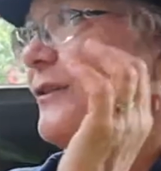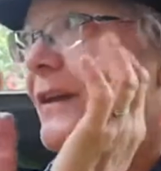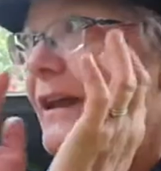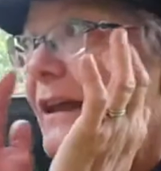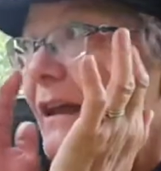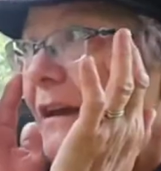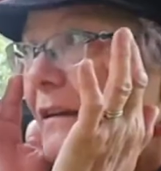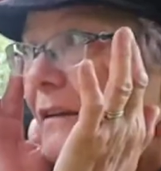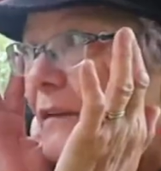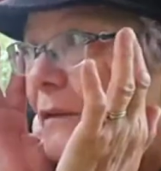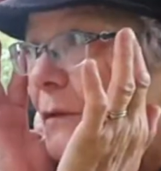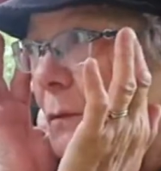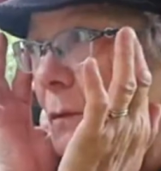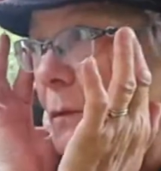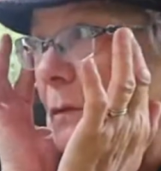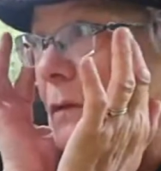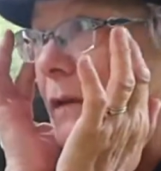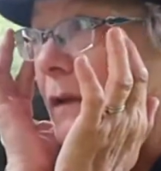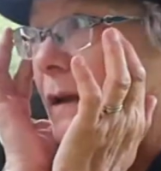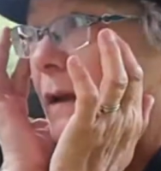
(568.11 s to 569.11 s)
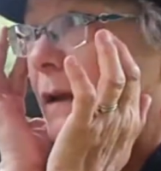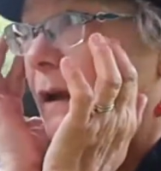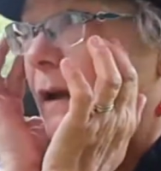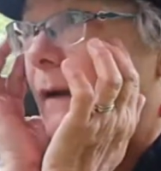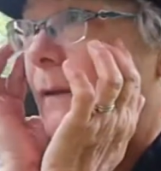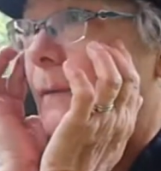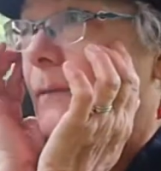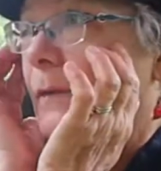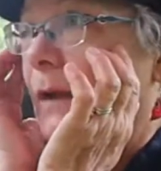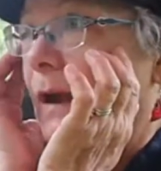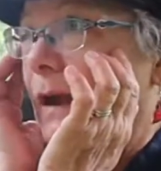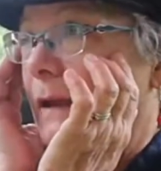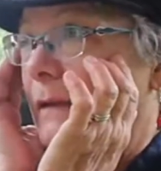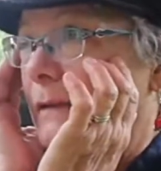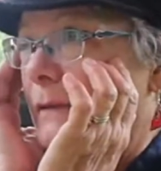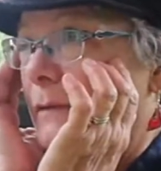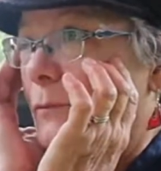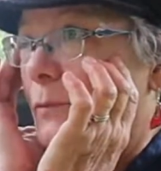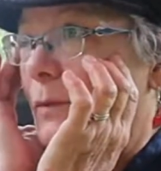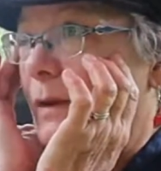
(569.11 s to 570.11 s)
they exude, that
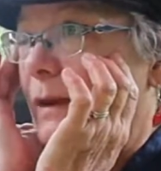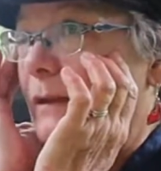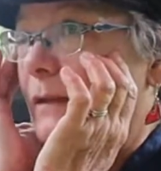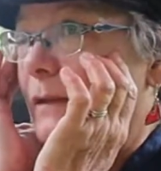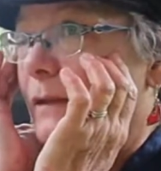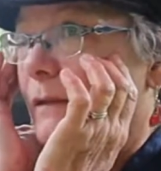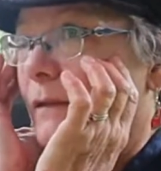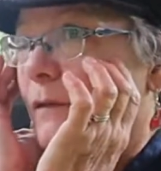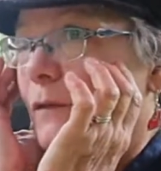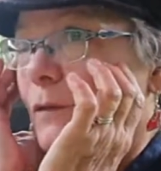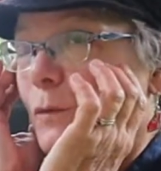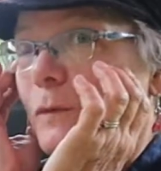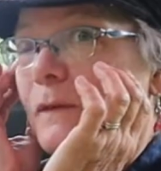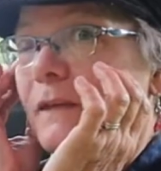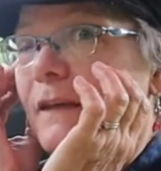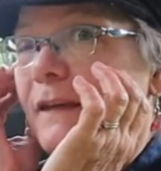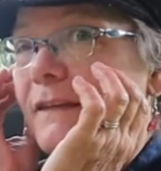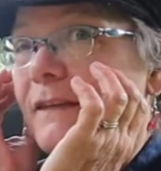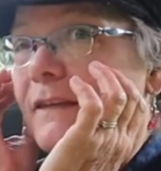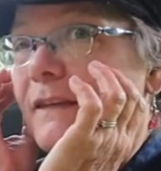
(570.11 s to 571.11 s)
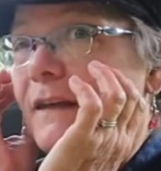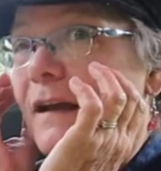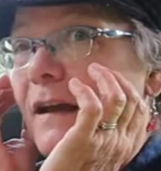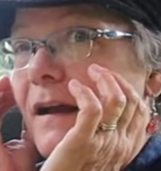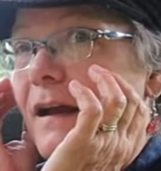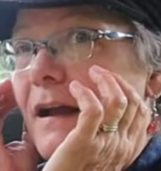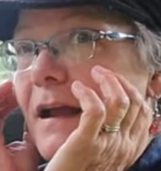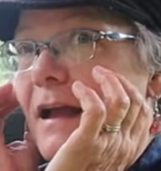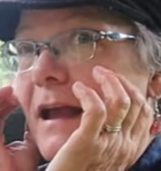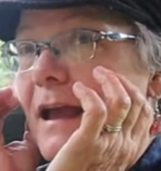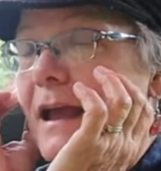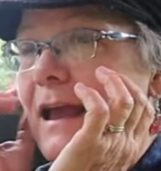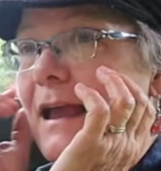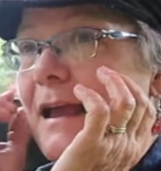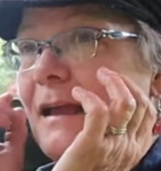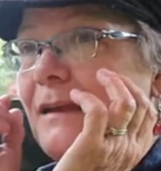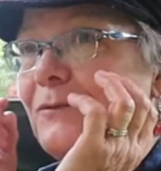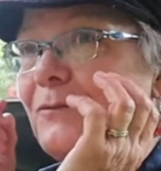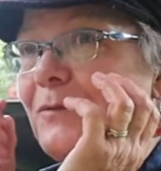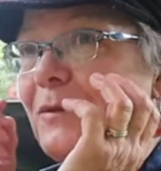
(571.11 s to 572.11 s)
will soothe us
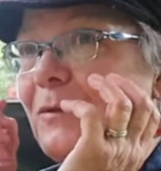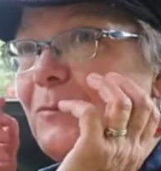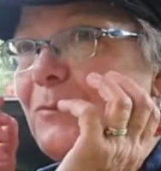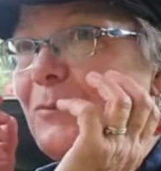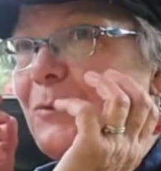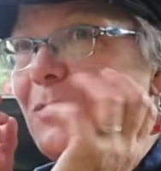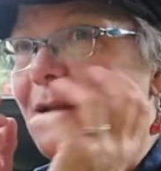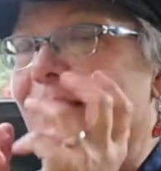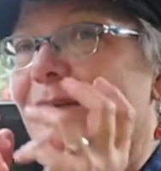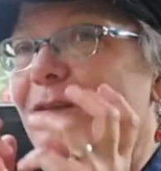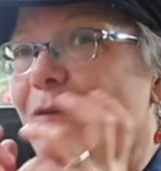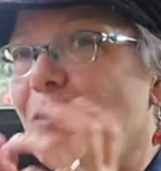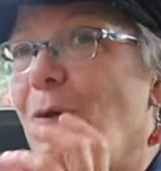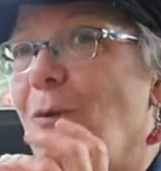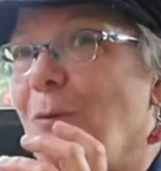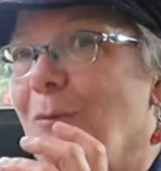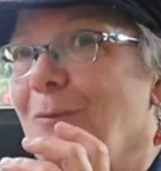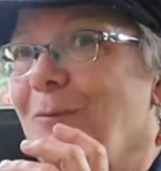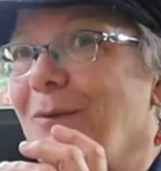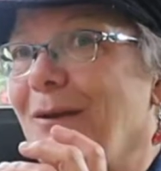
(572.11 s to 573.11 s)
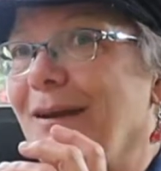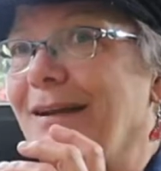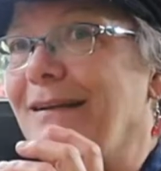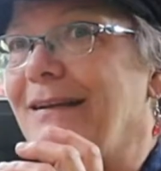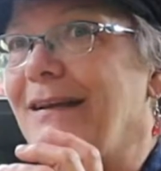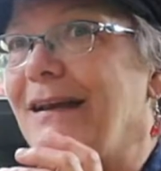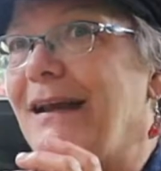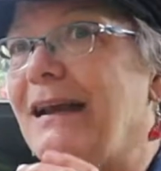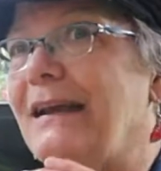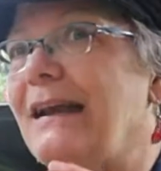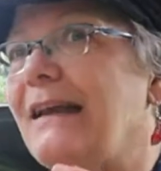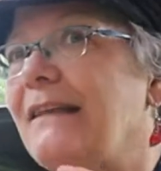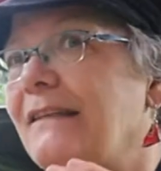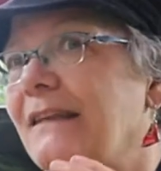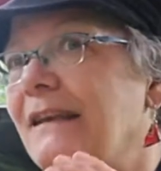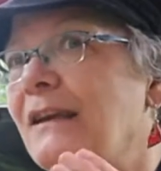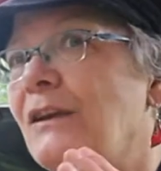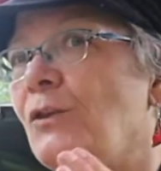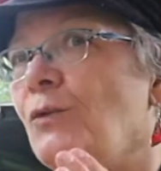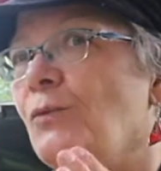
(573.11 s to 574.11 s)
and will bring us home, right? And I
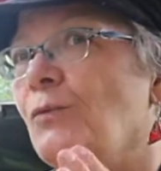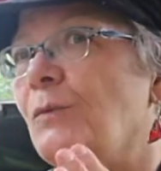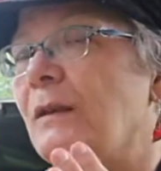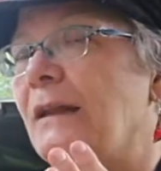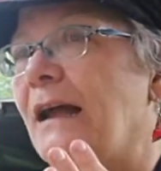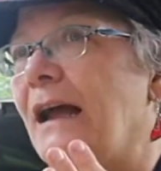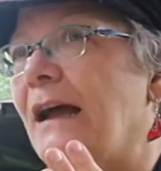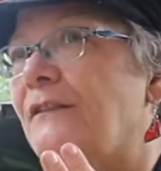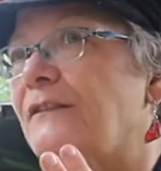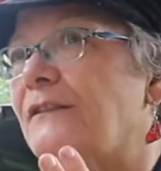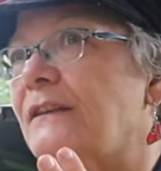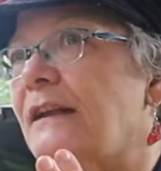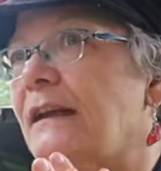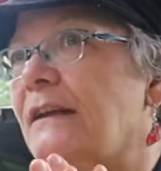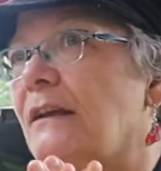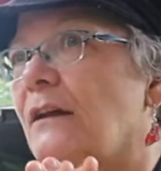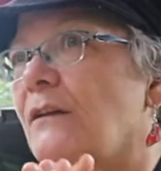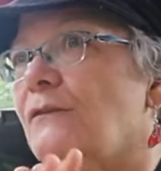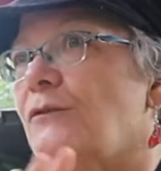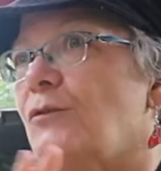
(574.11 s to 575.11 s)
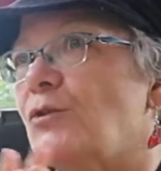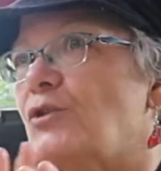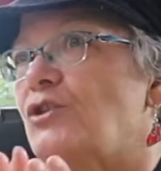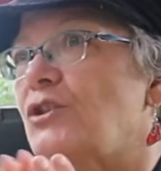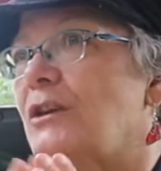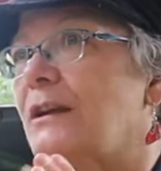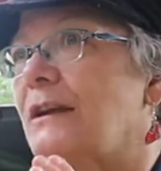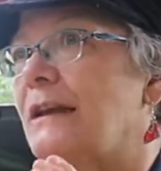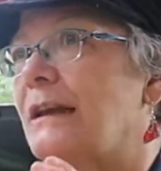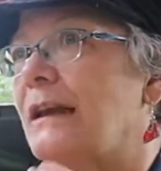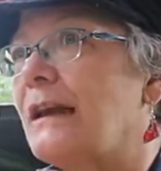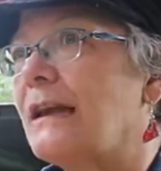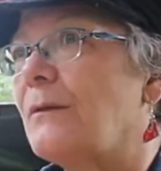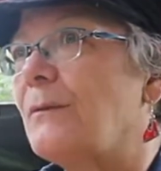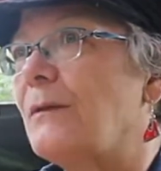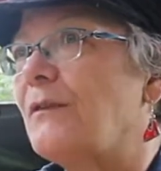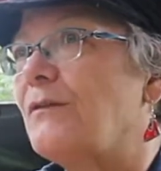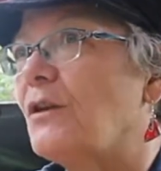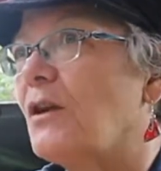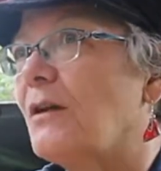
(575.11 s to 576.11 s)
think you will have that, unfortunately, like
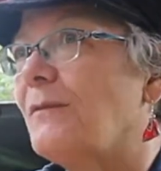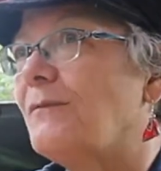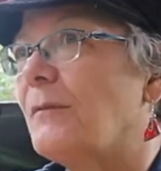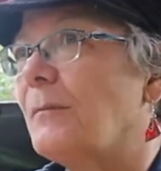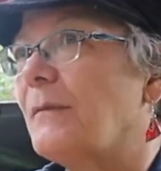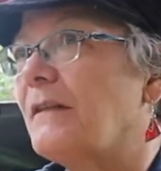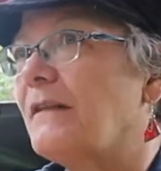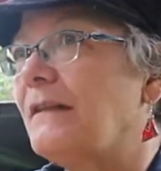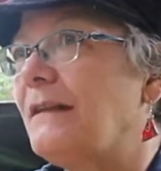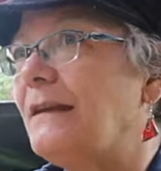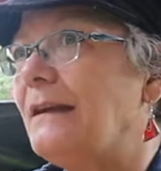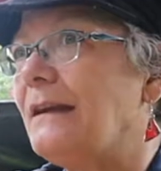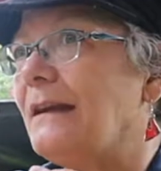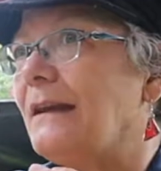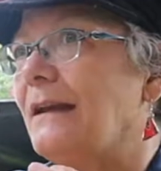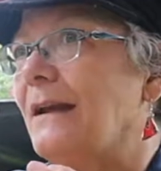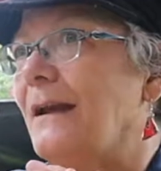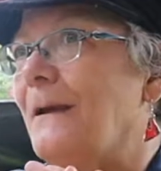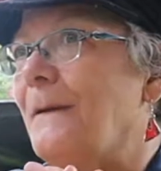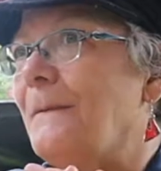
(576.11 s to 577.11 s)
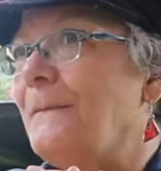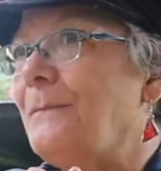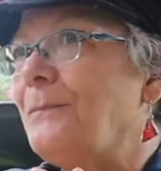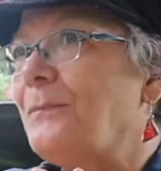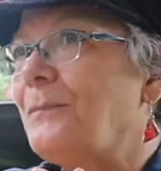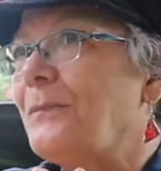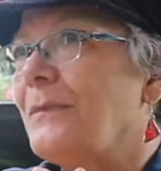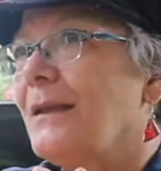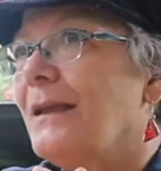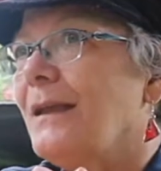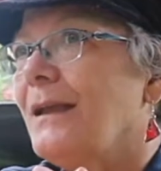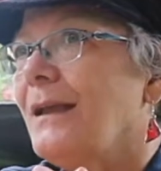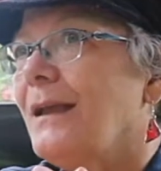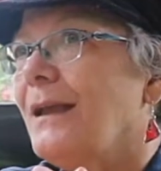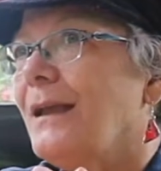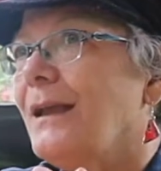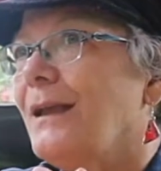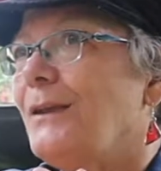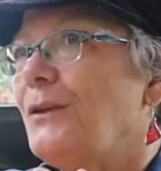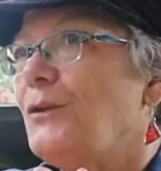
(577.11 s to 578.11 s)
if you come from a city,
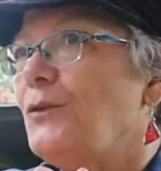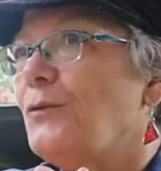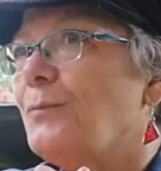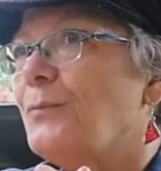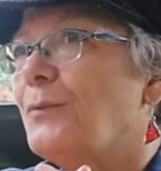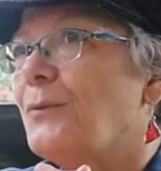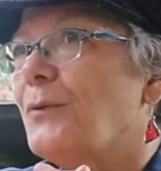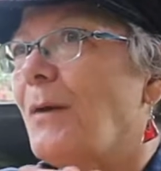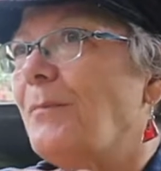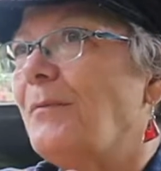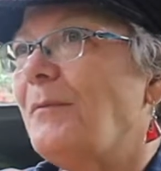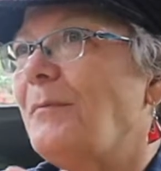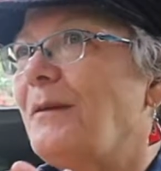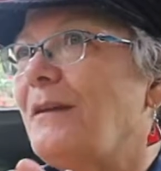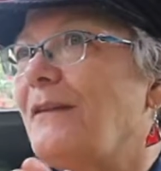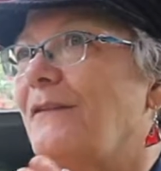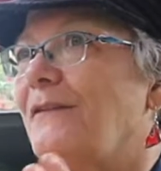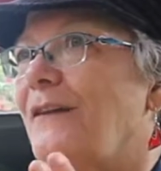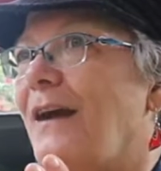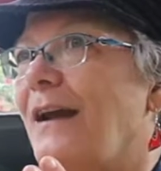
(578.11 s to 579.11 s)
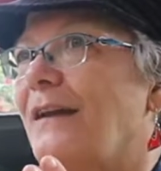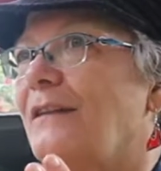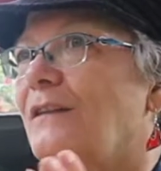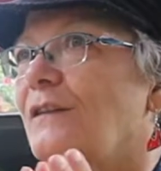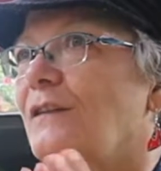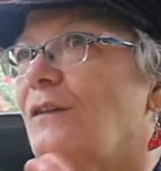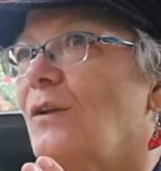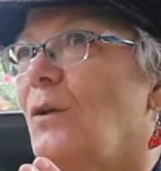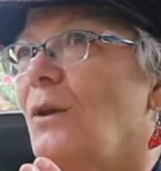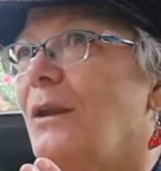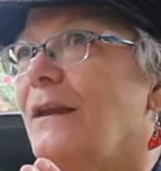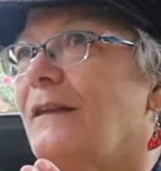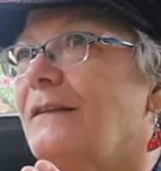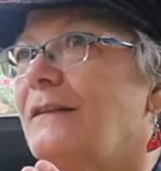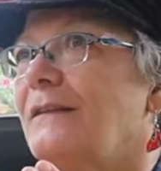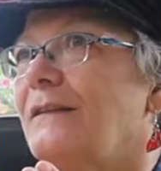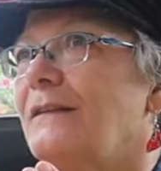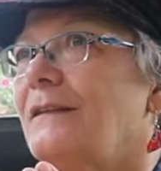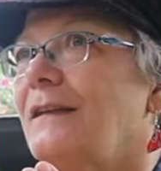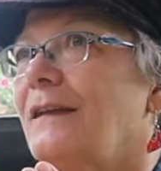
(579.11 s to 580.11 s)
you probably find
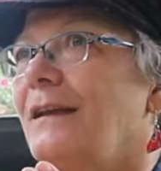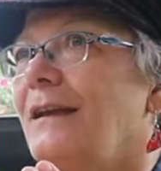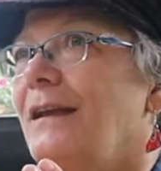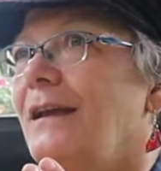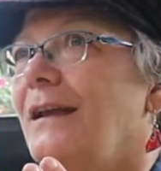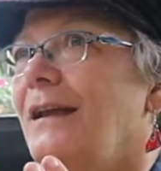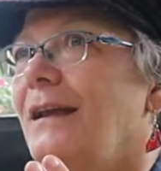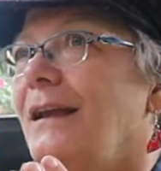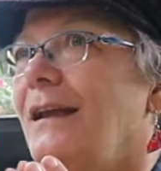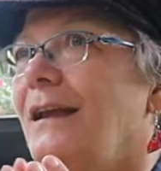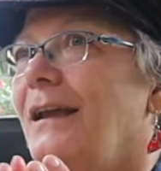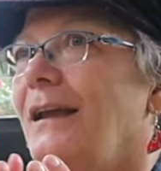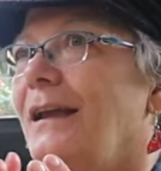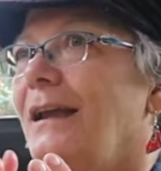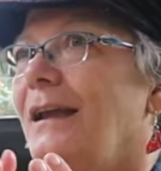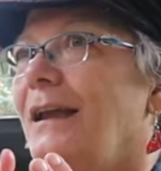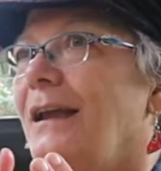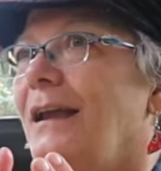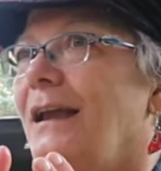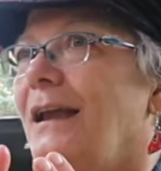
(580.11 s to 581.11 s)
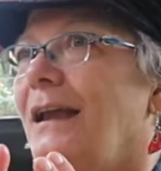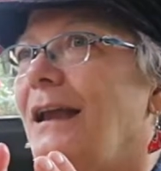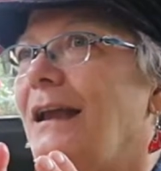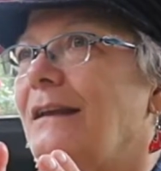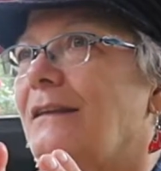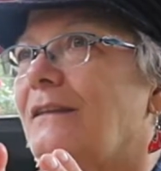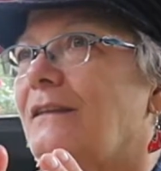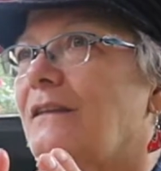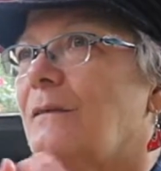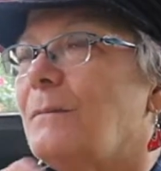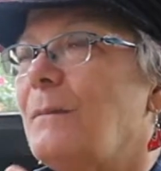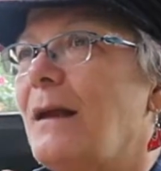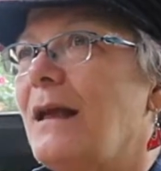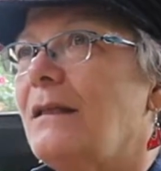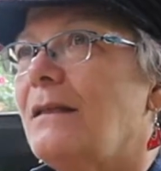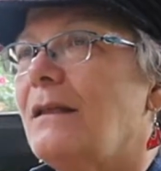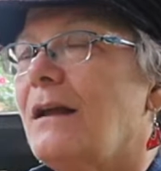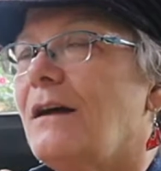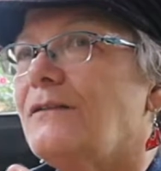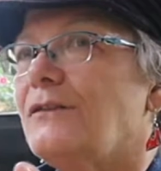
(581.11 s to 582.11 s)
solace in the
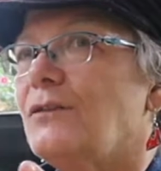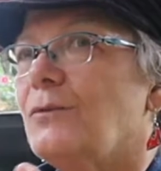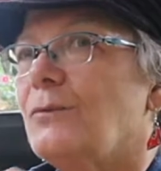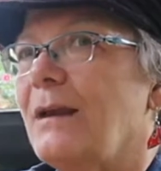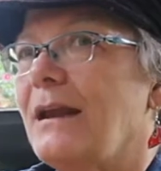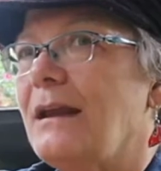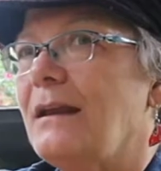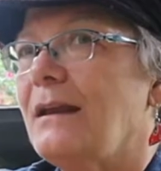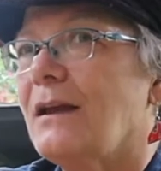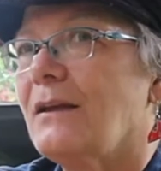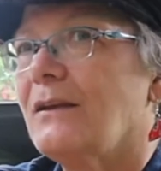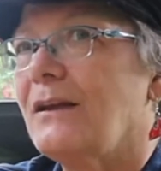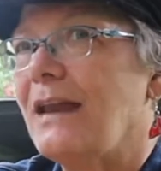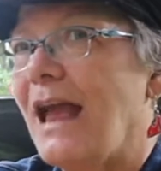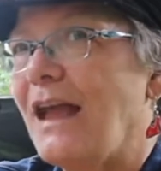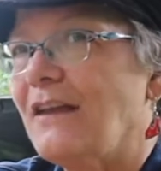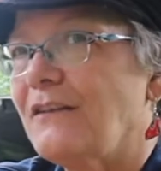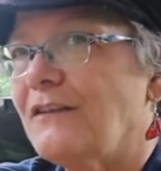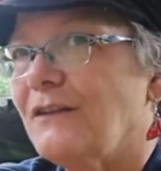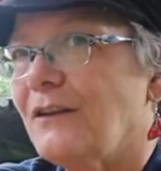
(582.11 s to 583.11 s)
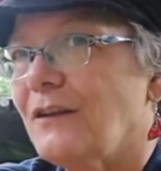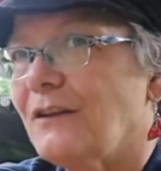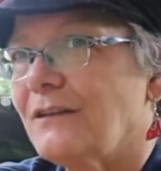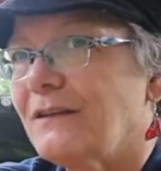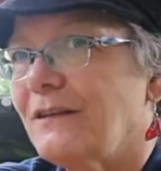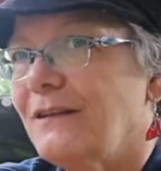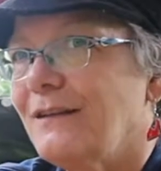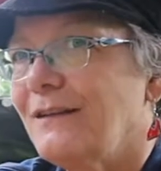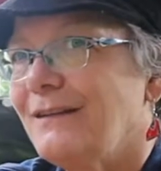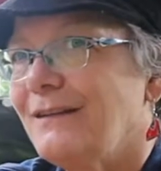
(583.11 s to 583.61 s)
smell of the rain on the asphalt.